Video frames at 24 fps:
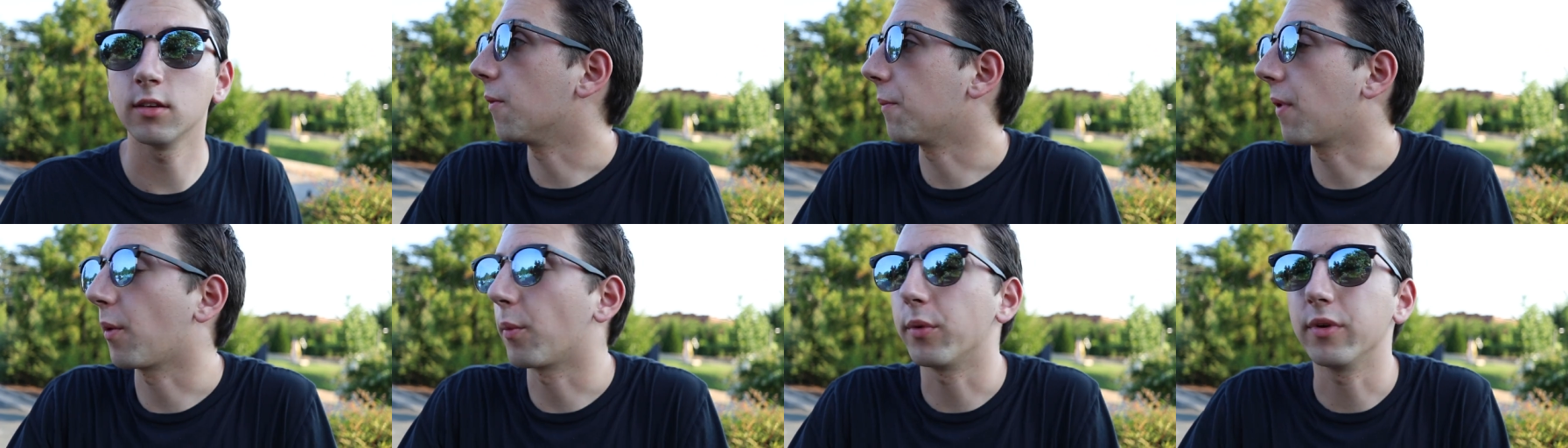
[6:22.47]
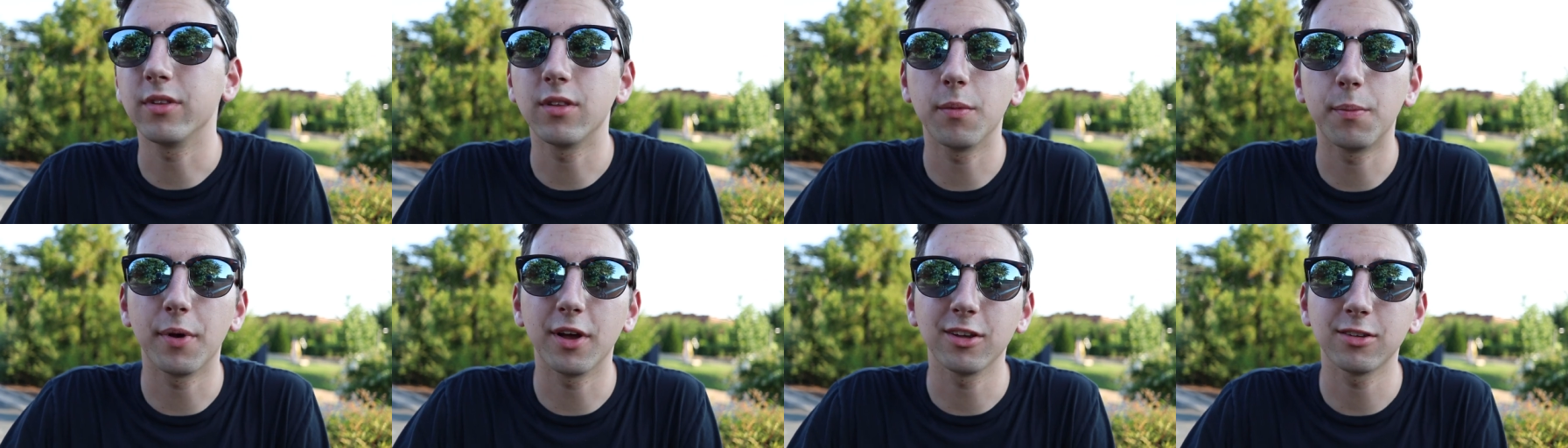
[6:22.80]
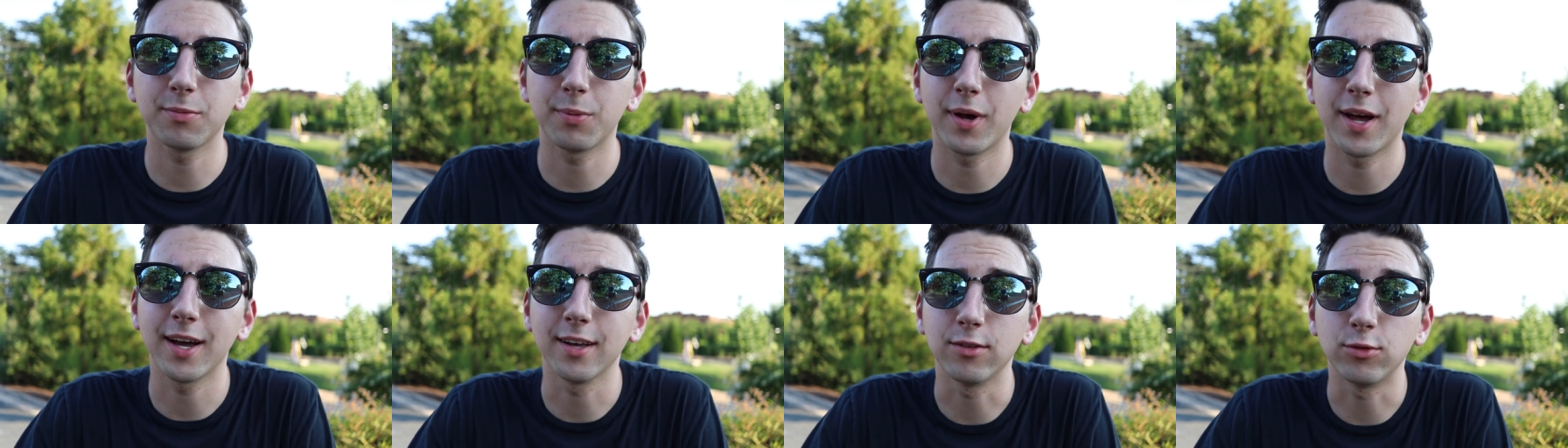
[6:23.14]
I went to Best
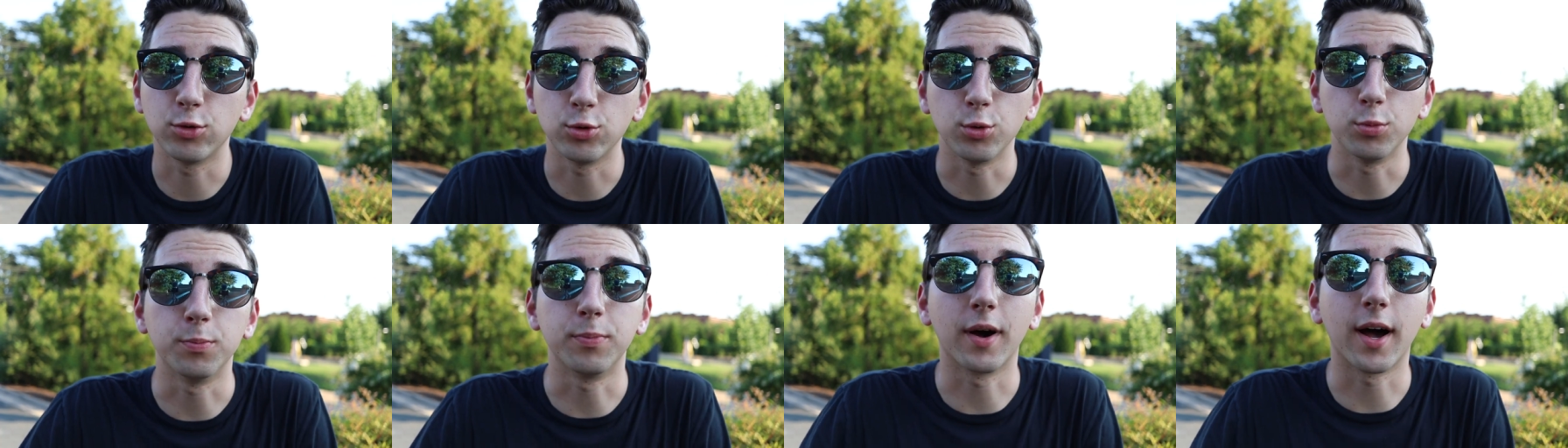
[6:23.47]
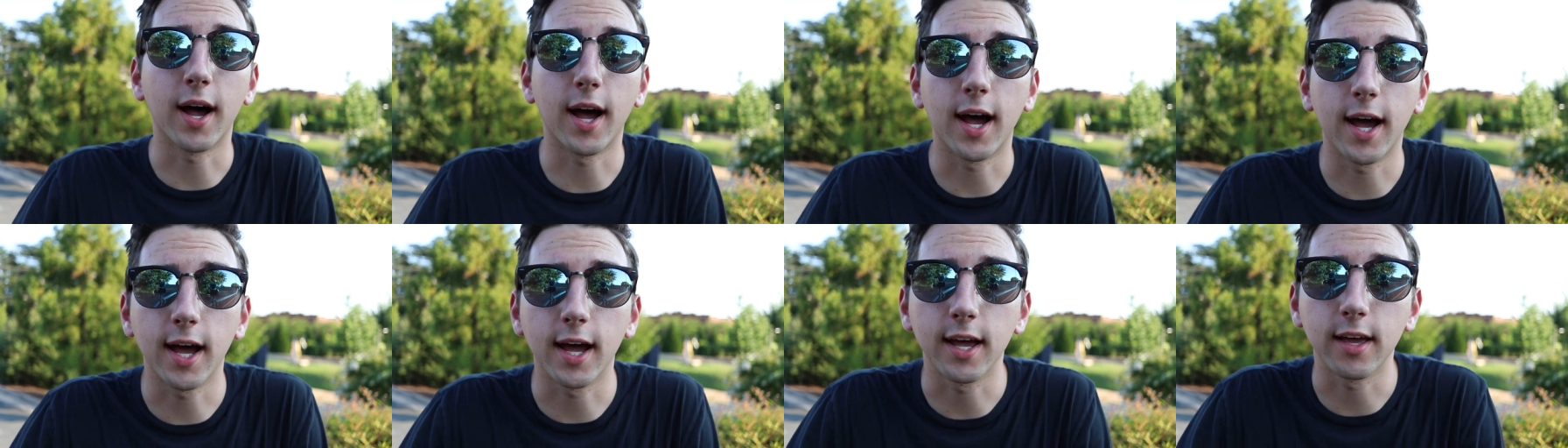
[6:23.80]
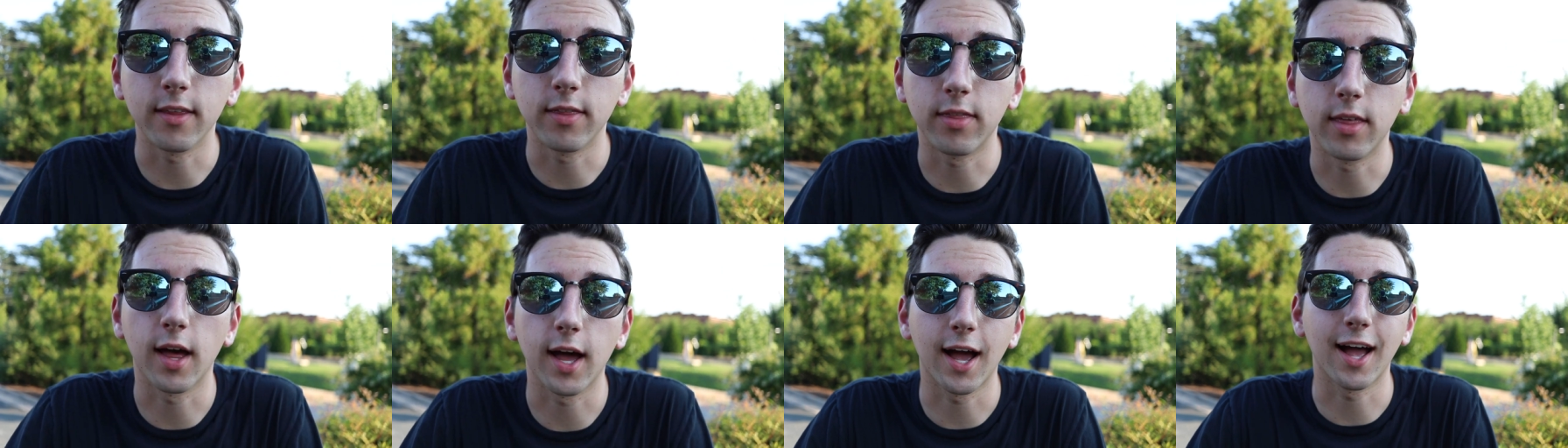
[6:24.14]
Buy to
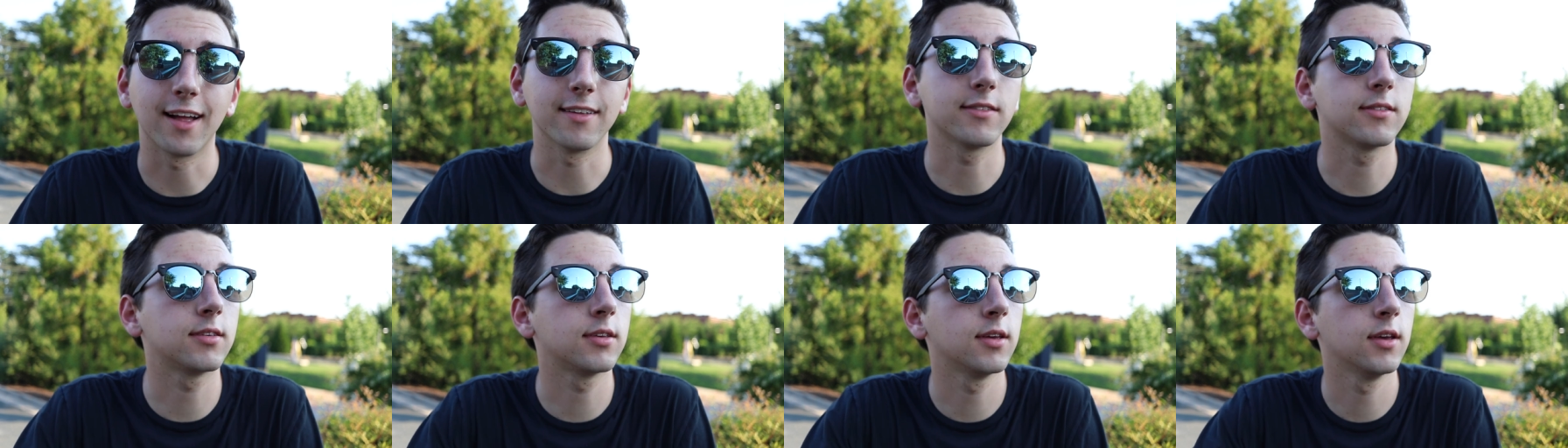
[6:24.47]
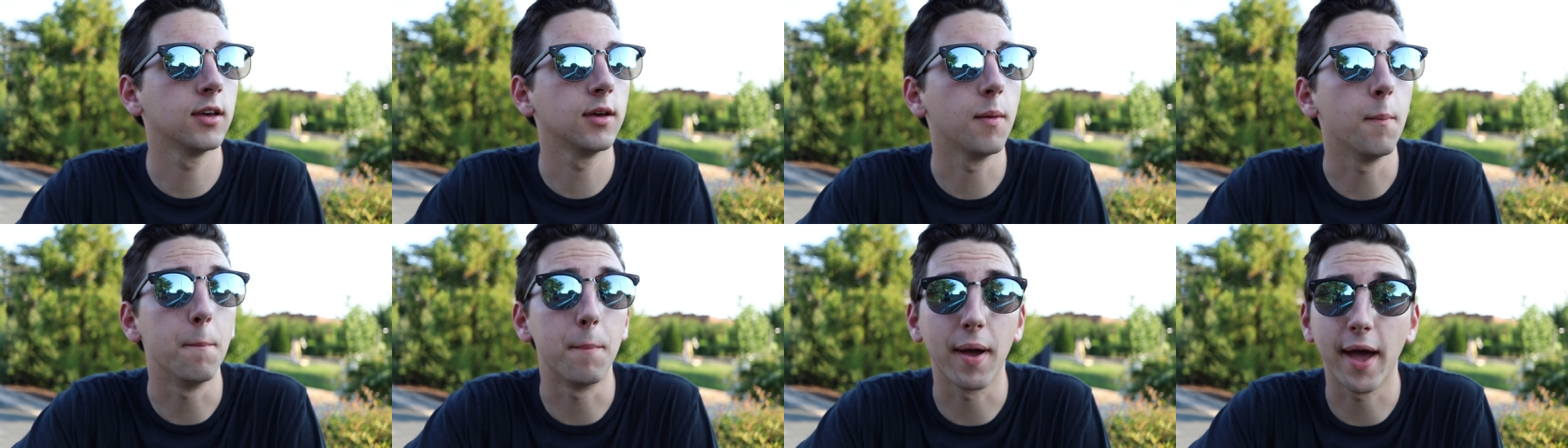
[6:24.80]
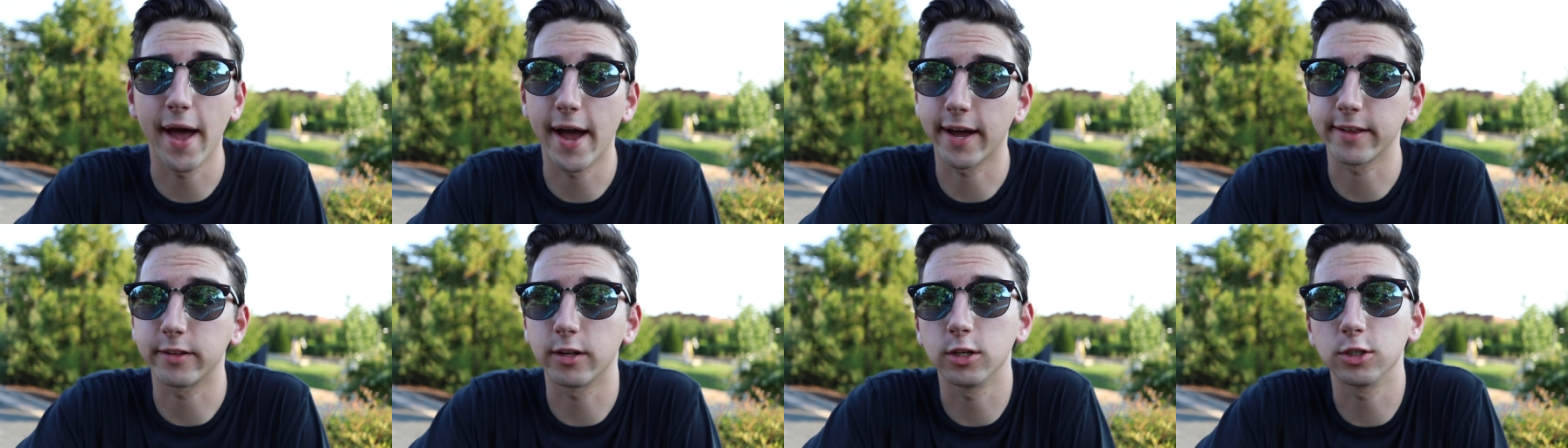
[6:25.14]
buy that
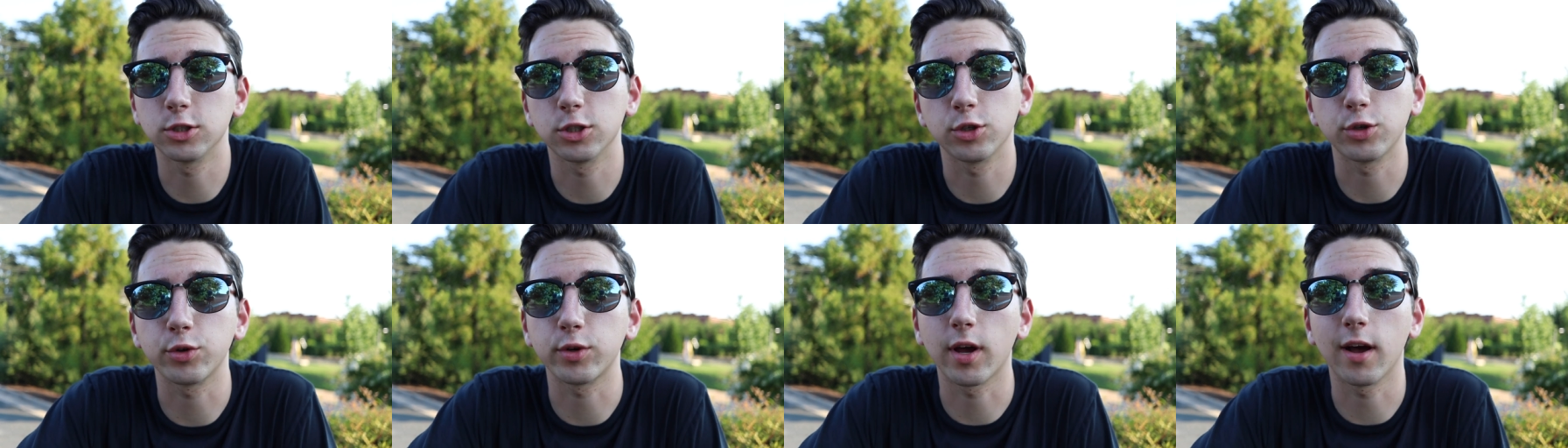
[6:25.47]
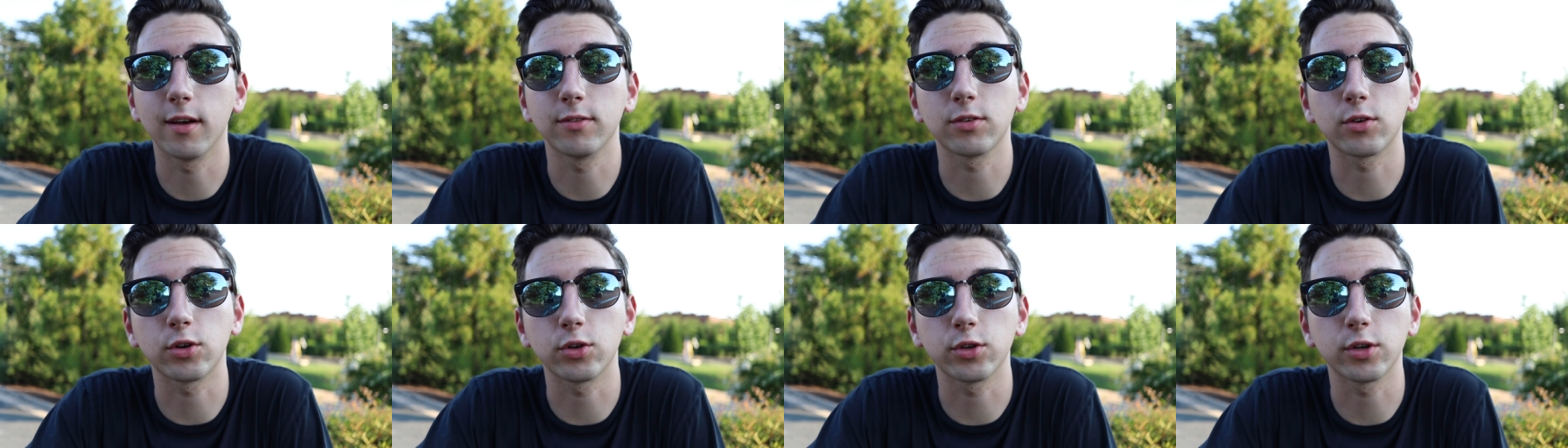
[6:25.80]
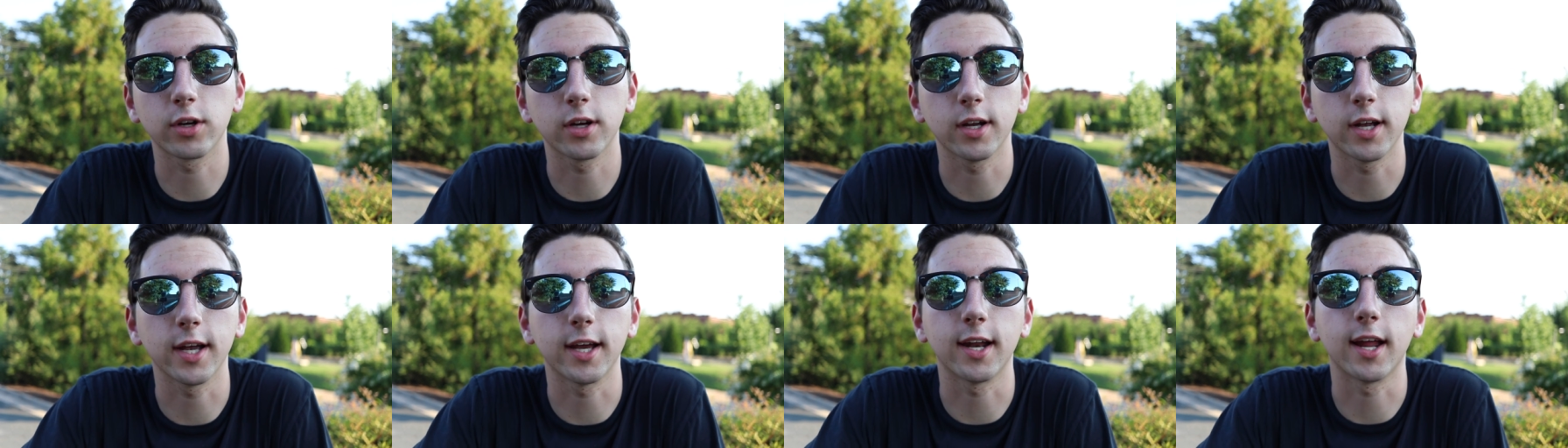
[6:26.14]
bag that I showed you guys
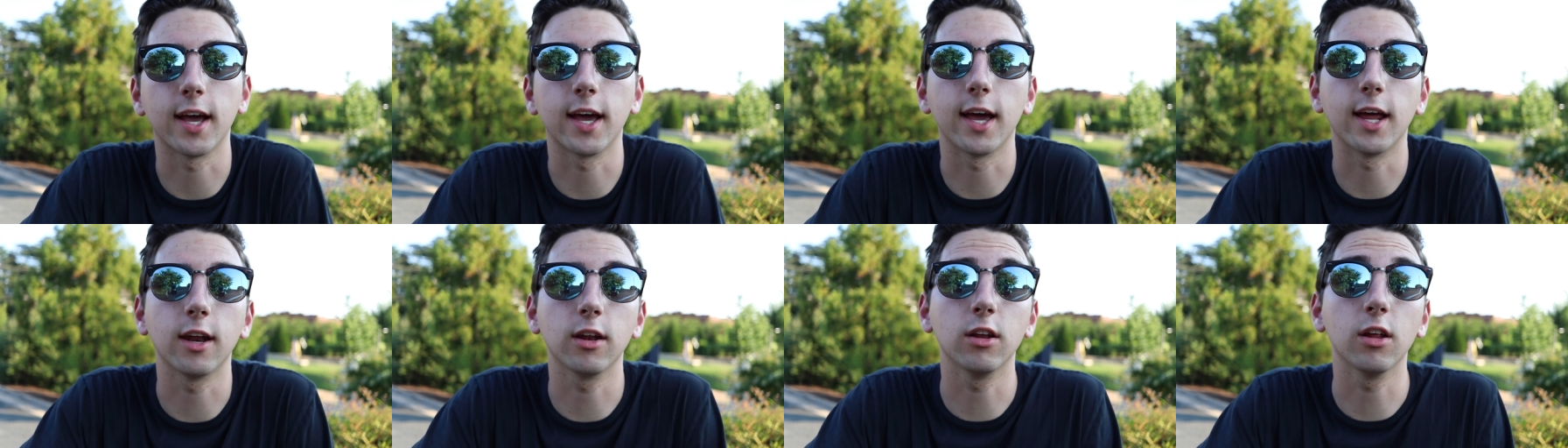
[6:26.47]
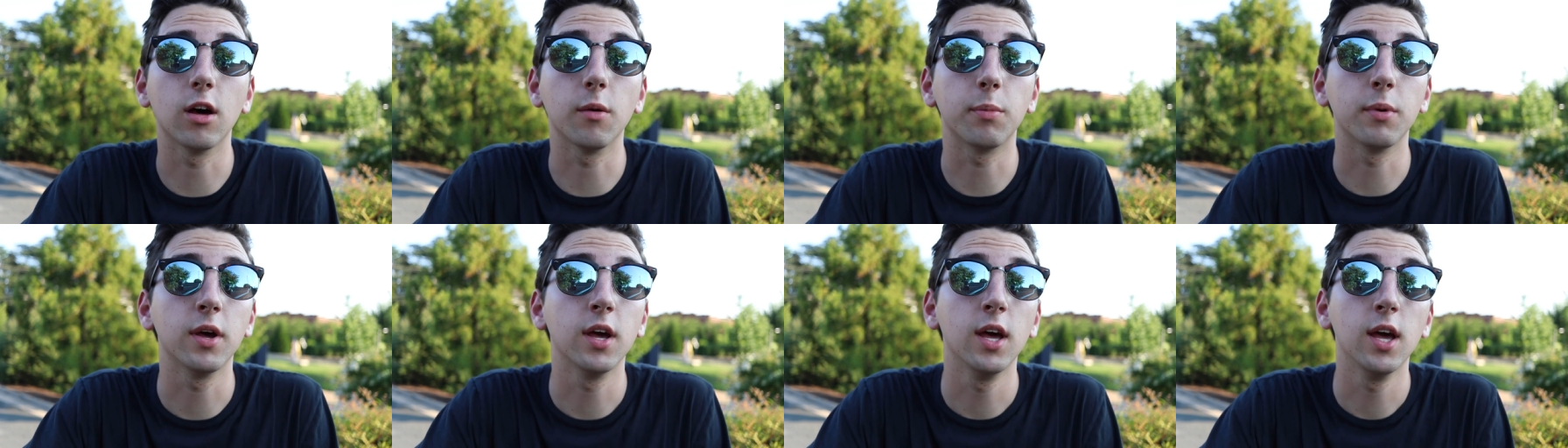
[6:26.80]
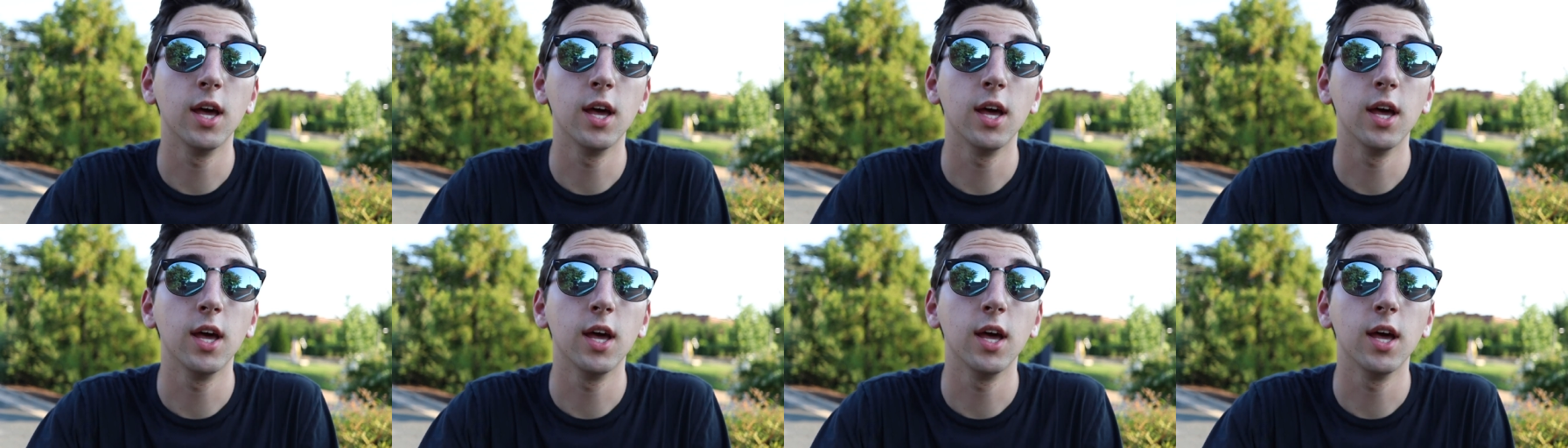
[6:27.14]
earlier and I ended up